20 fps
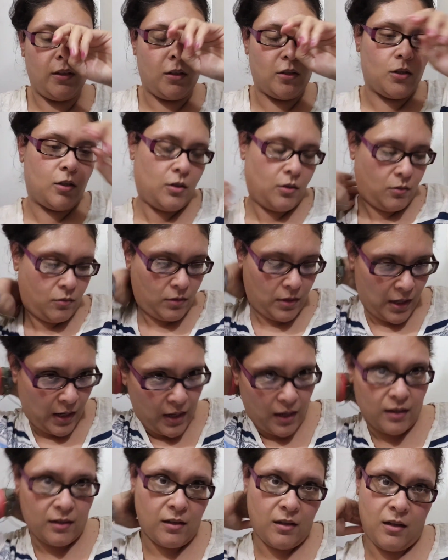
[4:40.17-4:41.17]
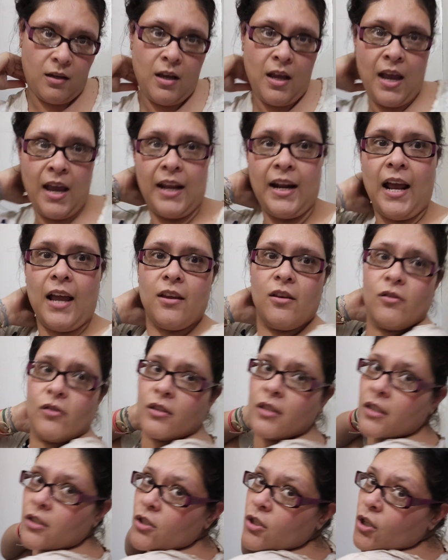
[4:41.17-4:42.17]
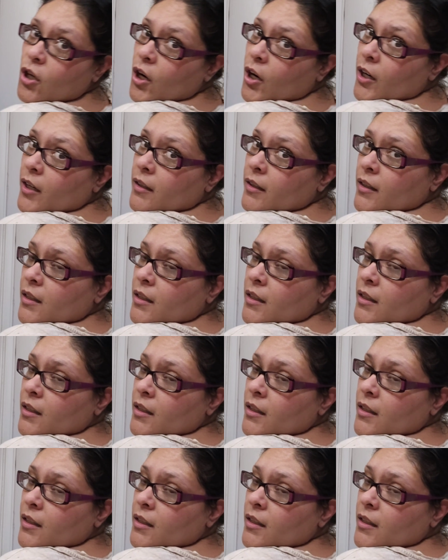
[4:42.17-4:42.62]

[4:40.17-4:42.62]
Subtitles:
to get, and I use this shirt